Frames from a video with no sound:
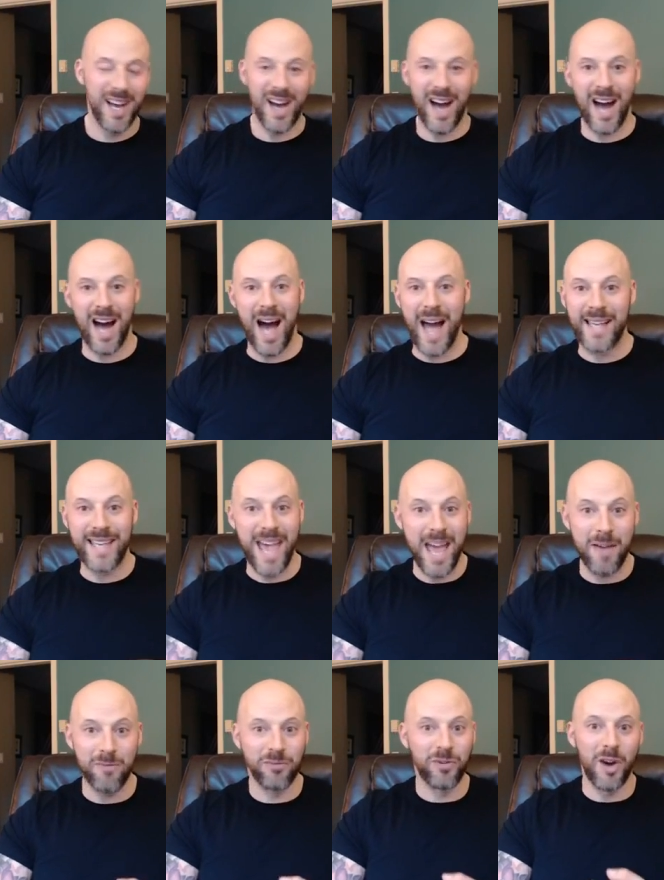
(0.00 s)
I
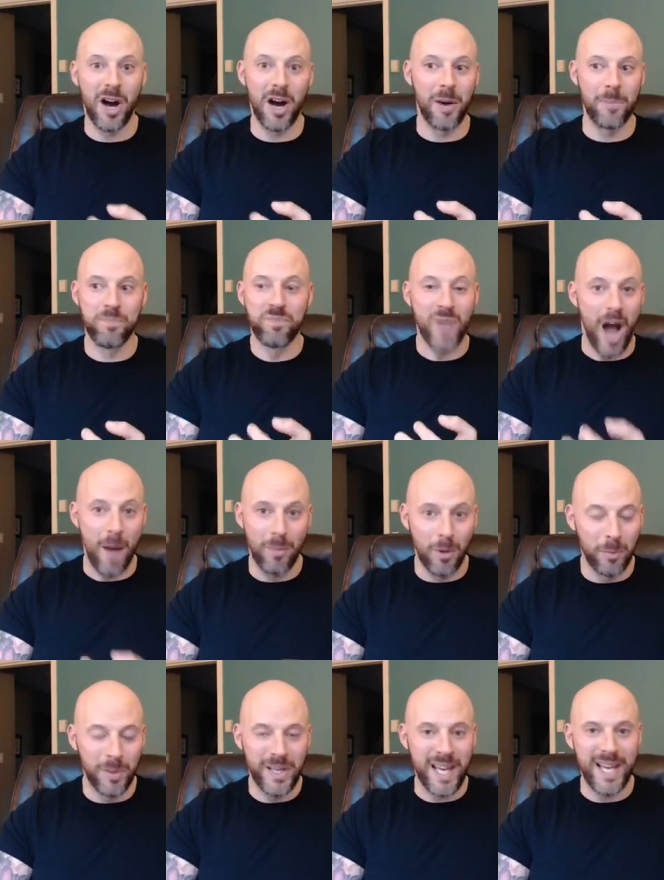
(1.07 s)
came from humble
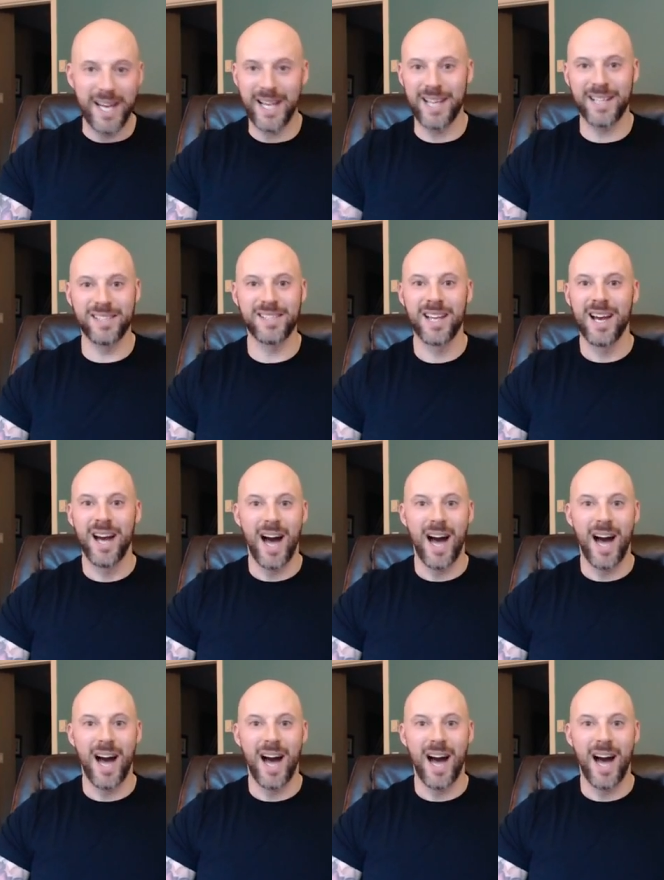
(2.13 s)
beginnings.